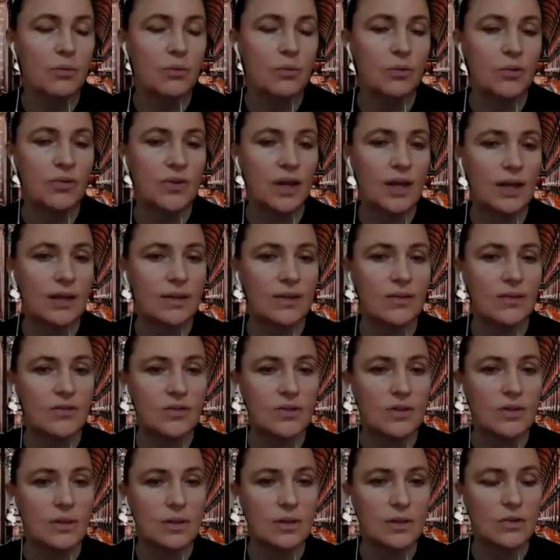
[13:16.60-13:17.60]
I would say,
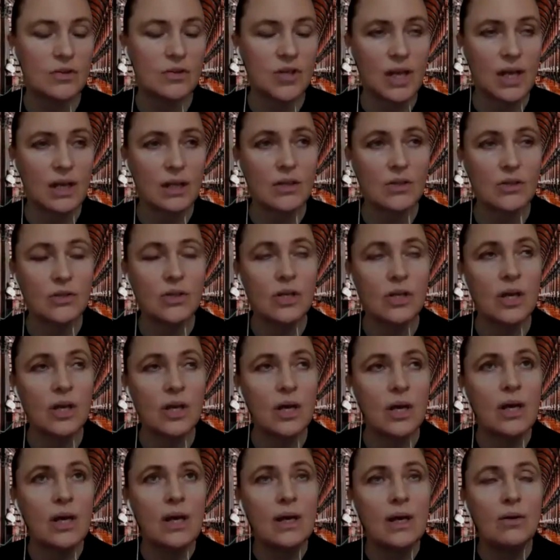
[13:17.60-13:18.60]
this challenge
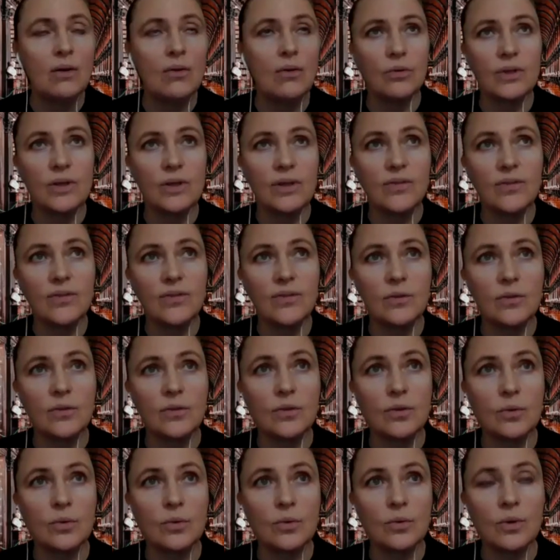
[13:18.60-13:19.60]
or this
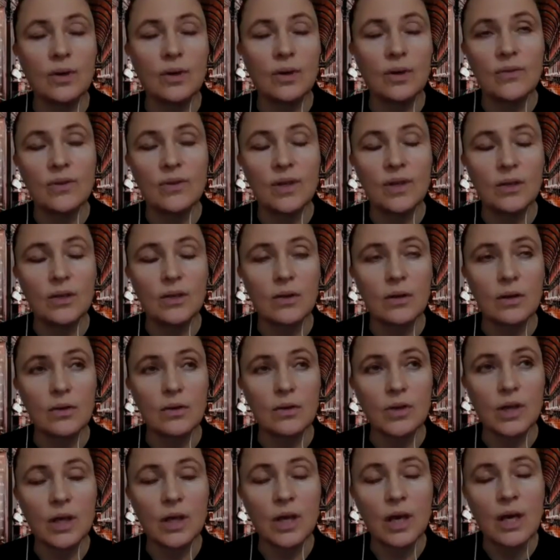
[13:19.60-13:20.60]
new
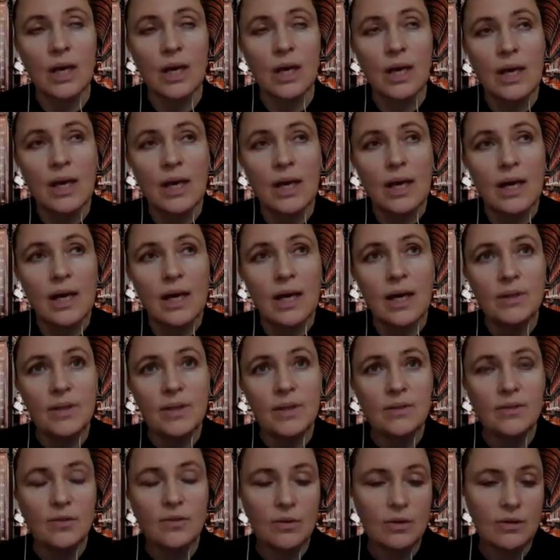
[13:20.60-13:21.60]
technology. But
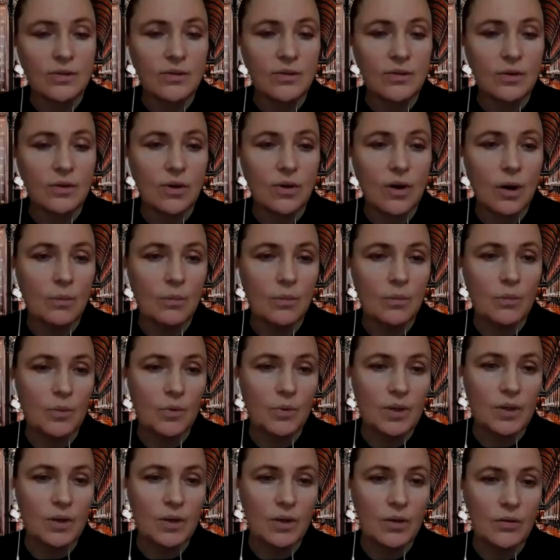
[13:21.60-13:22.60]
it's also come
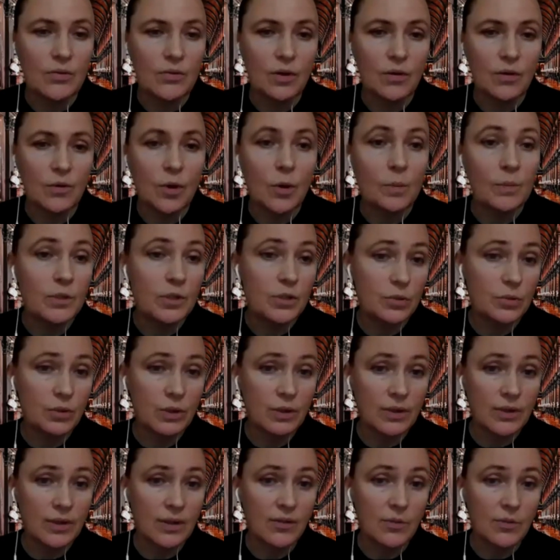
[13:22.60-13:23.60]
with a lot of
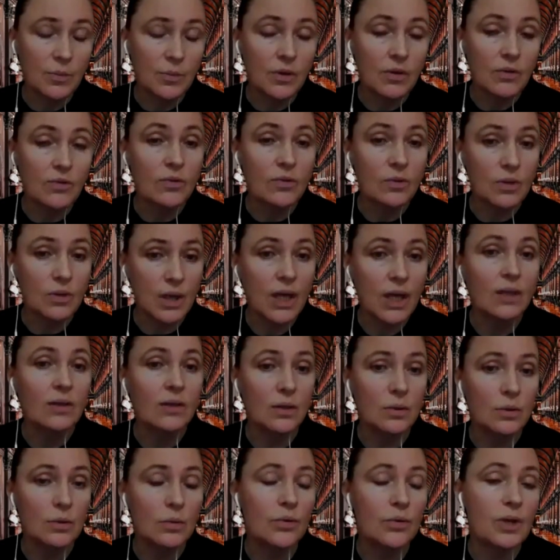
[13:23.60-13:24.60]
opportunities, because you
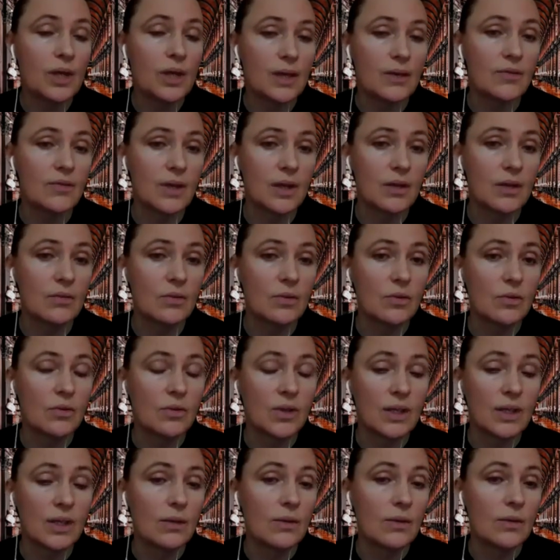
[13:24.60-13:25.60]
can do things that you
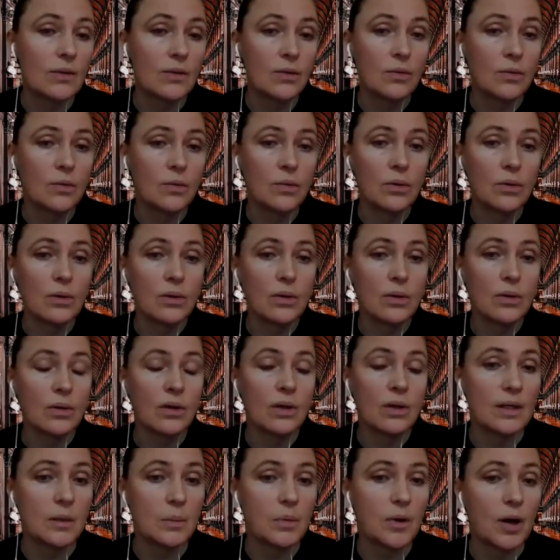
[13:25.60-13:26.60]
didn't do
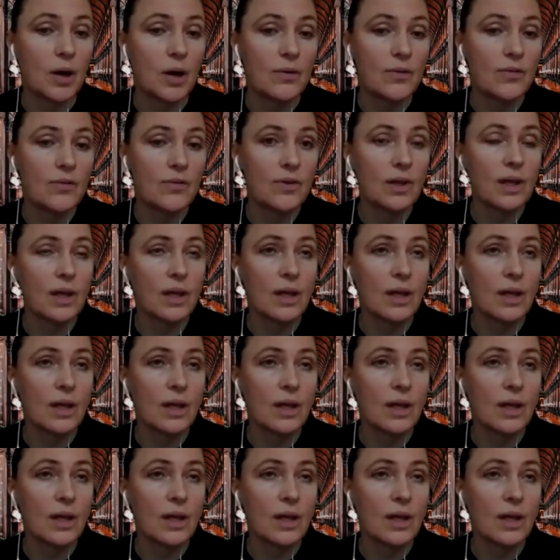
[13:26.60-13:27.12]
in the past.